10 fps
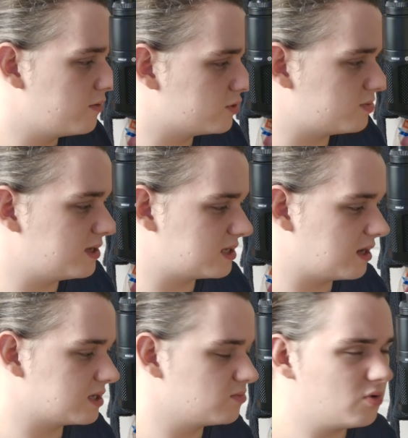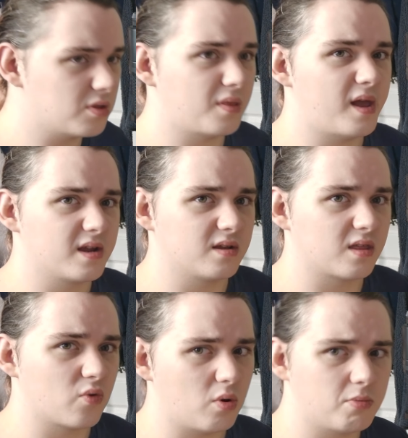Which means that it's more than likely
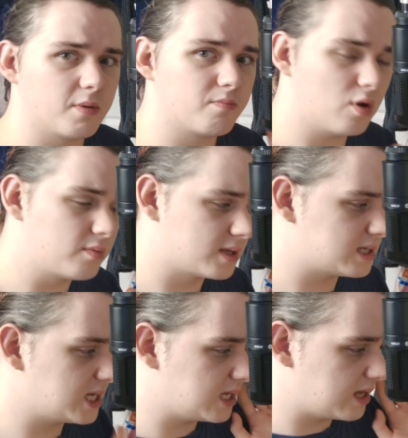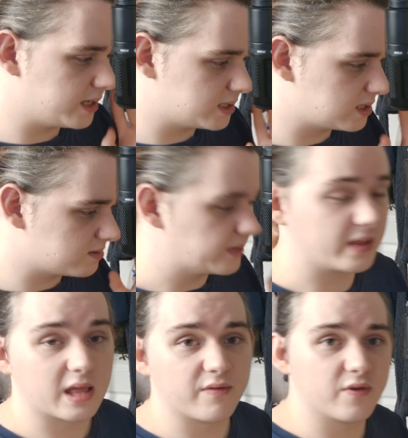that what we're probably seeing is something
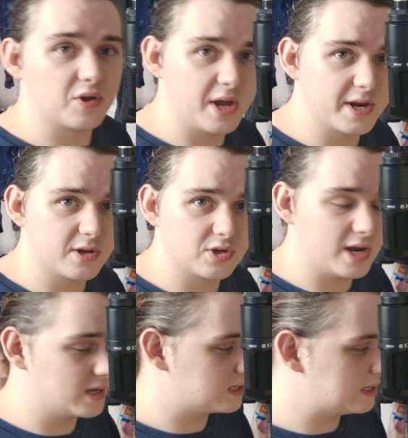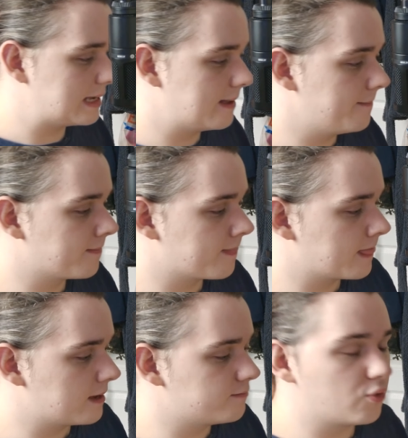like a 3900 XT,
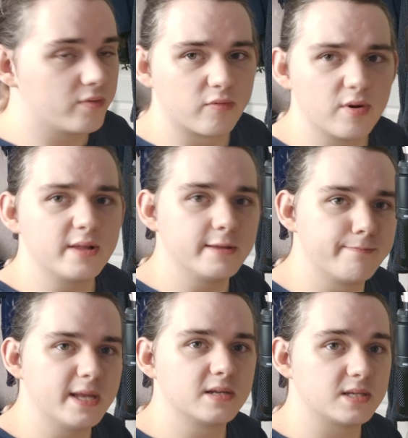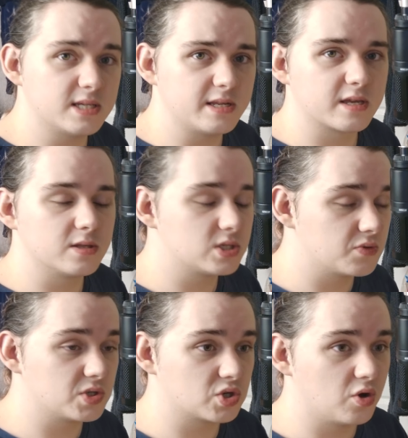but with really binned silicon,
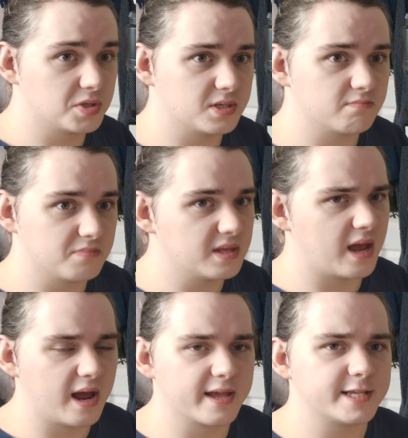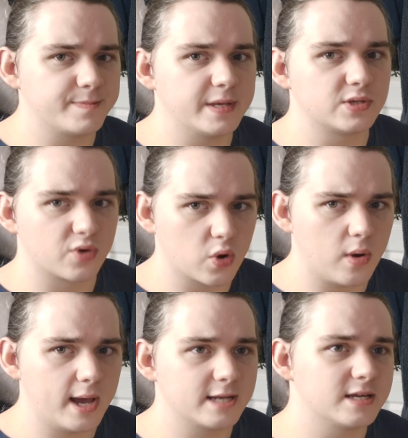so it's got the highest speeds
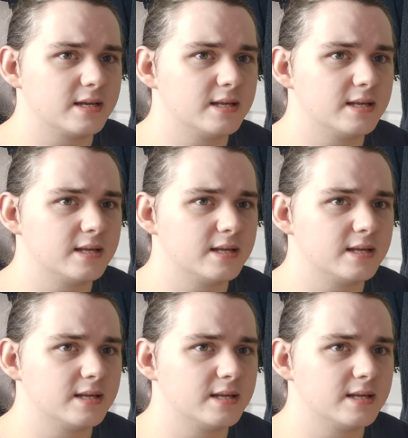required,